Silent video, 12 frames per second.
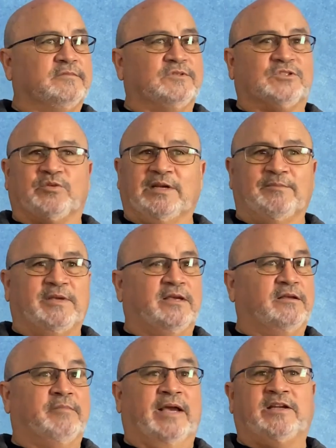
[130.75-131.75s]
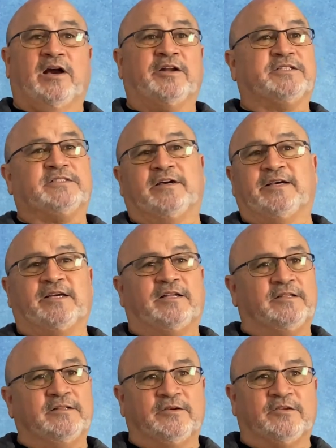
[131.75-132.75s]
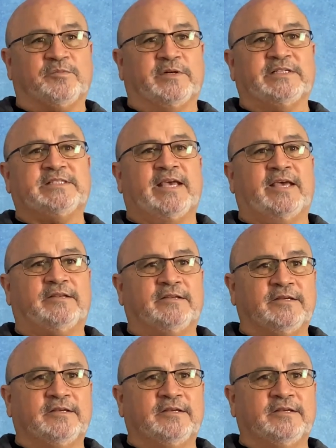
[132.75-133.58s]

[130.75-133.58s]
screaming. My daughter saw it all. It was pretty sad.